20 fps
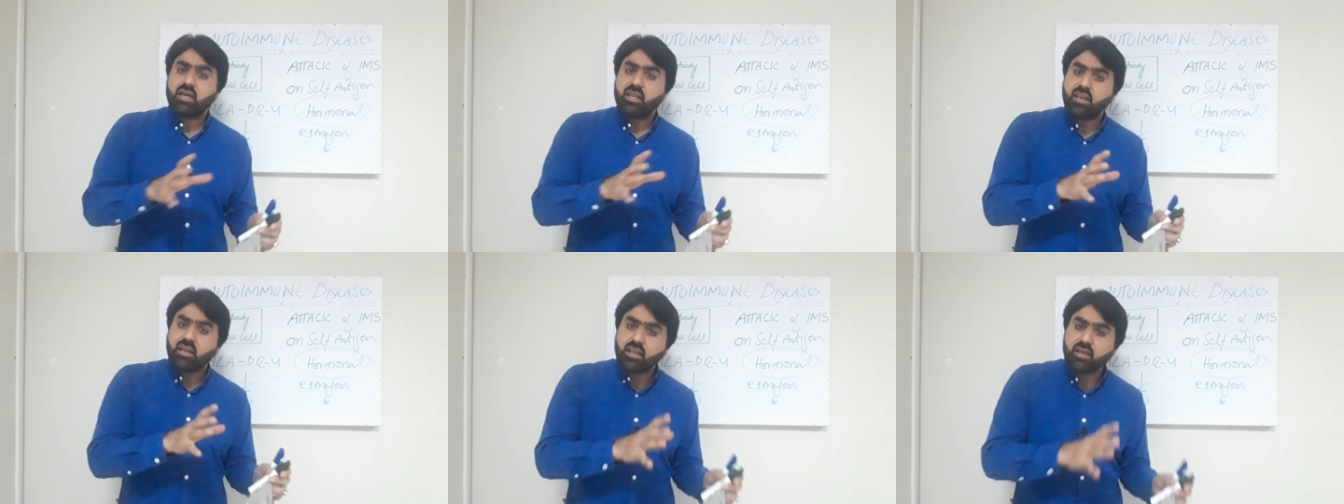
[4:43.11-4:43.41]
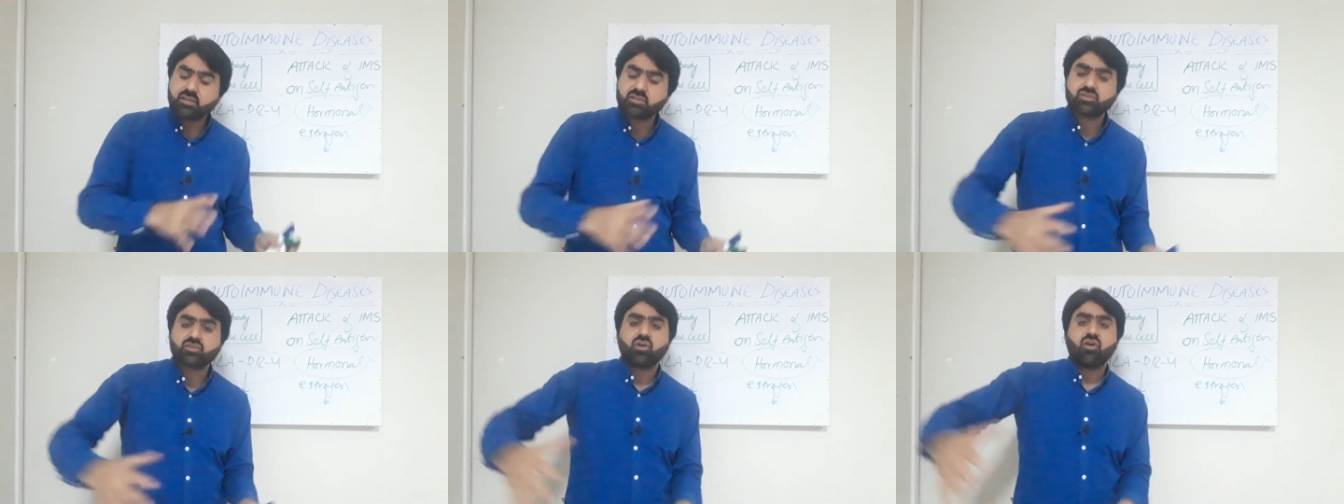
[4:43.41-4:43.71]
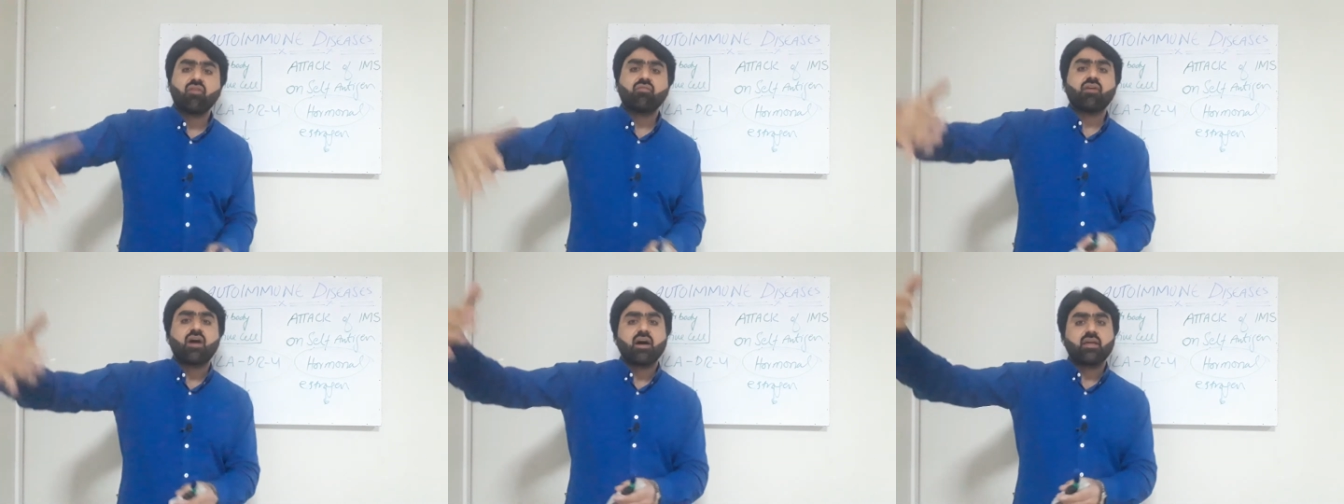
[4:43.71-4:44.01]
a list
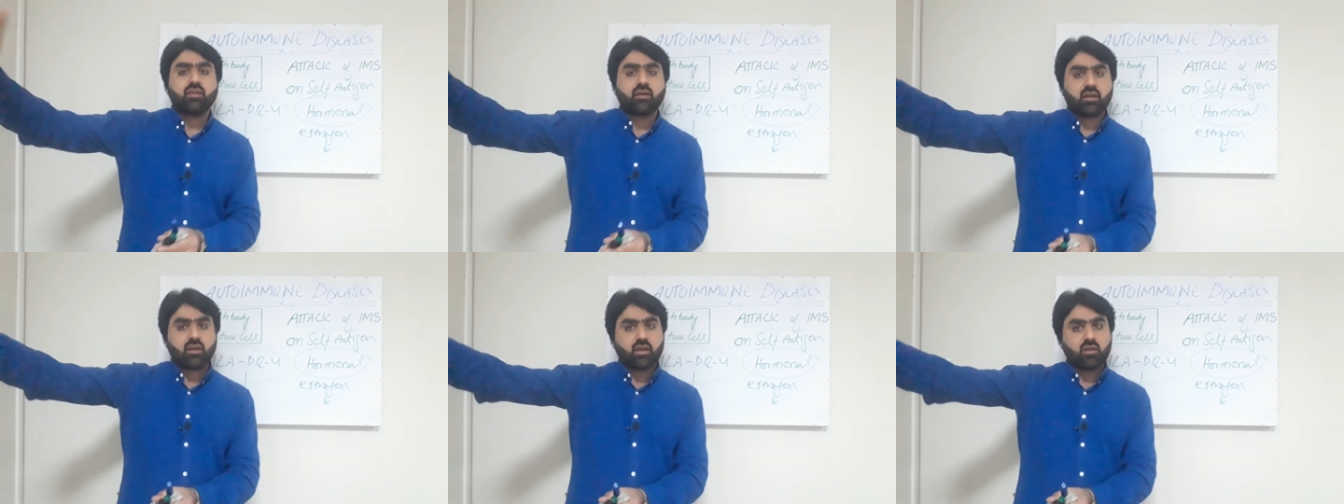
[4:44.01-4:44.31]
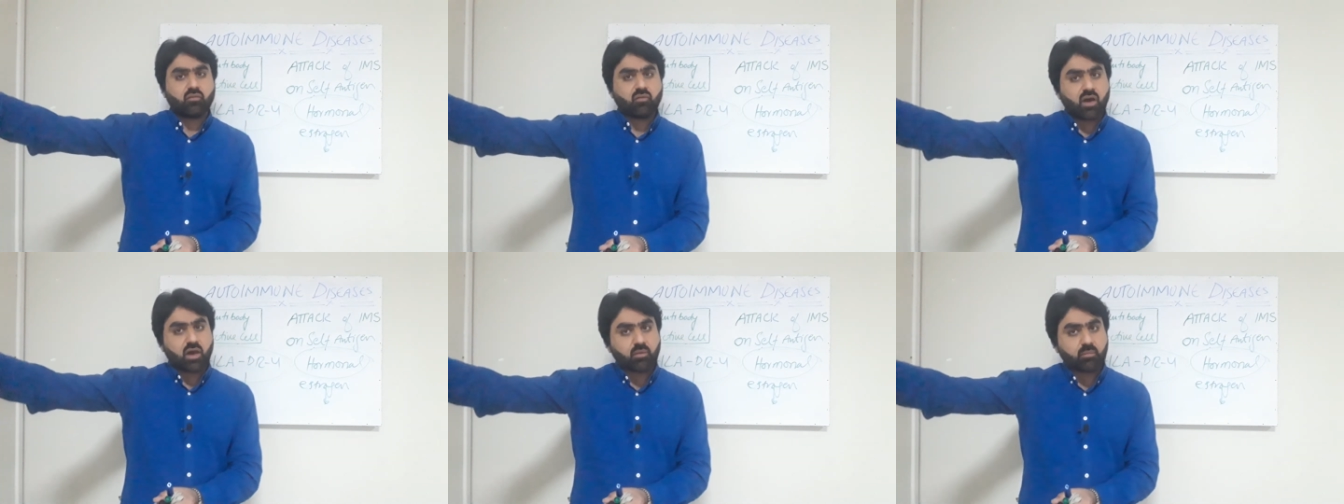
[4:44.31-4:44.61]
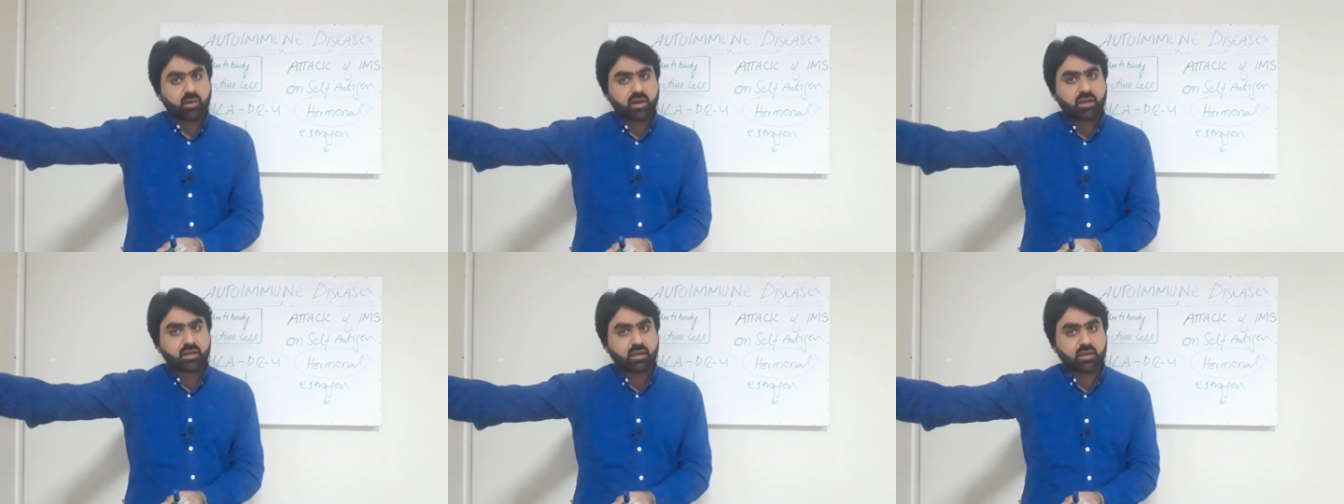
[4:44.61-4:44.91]
of other
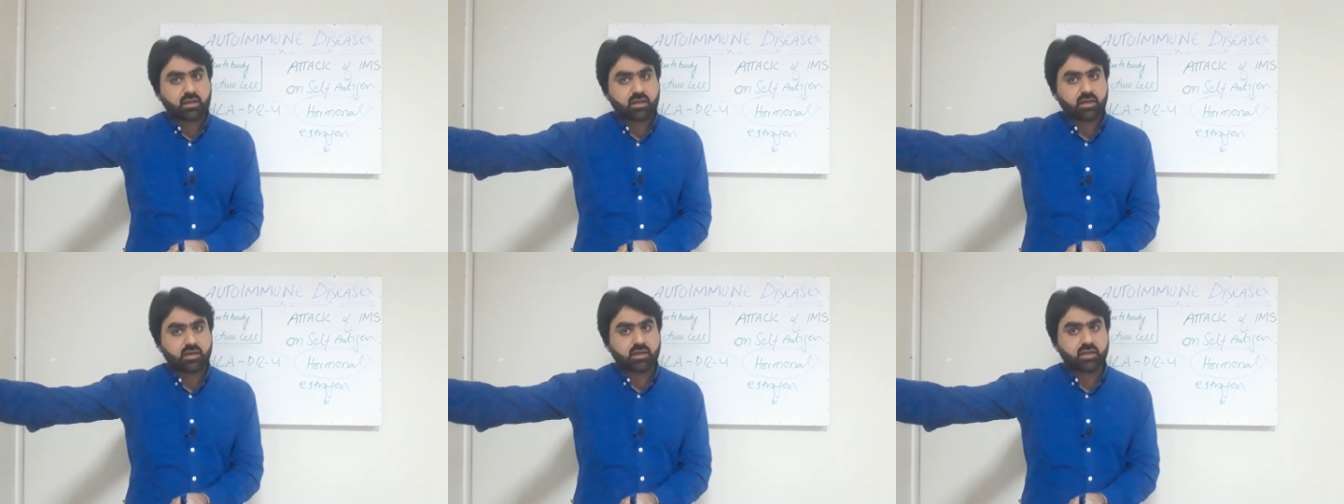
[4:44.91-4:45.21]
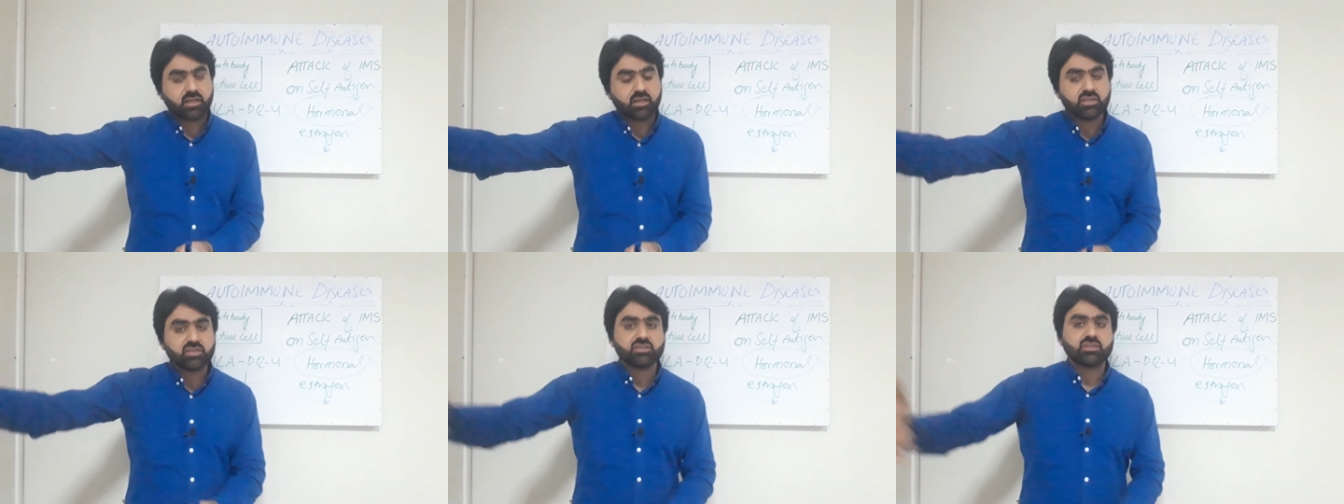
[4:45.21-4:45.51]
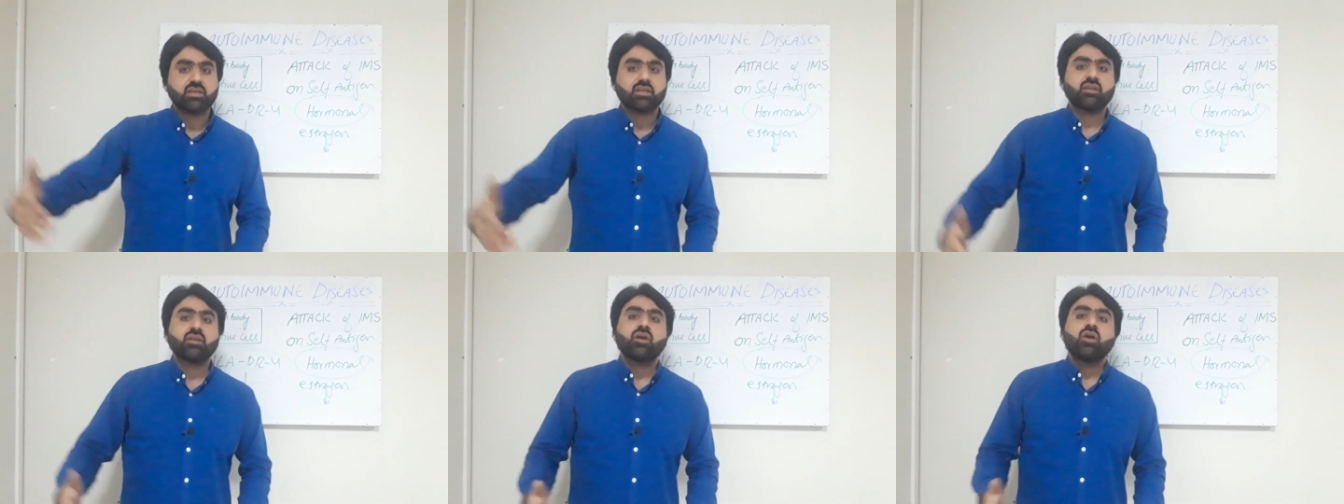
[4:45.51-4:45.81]
environmental
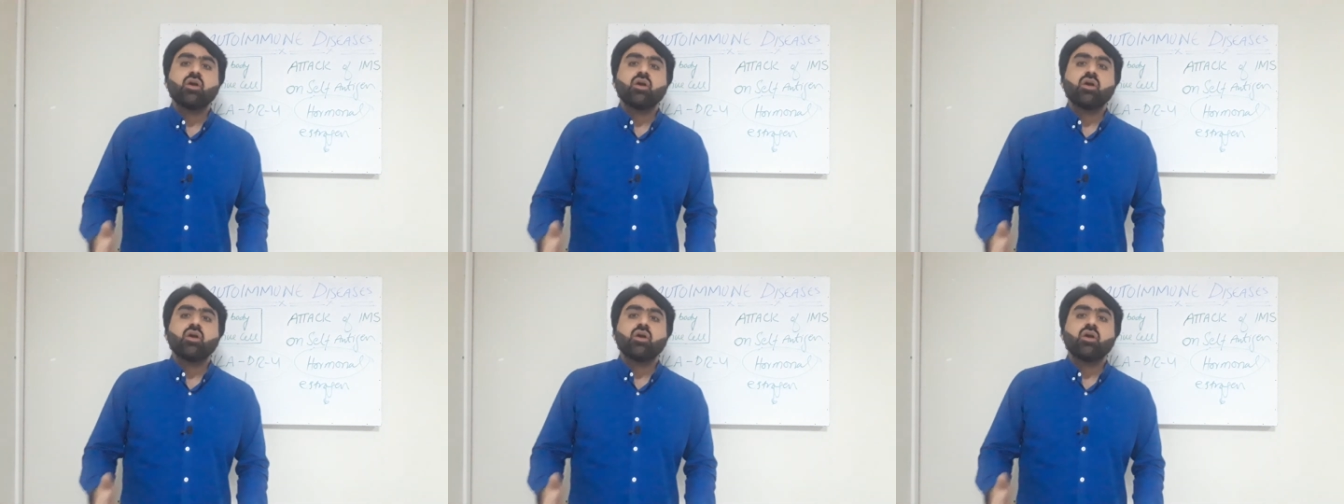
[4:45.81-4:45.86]
conditions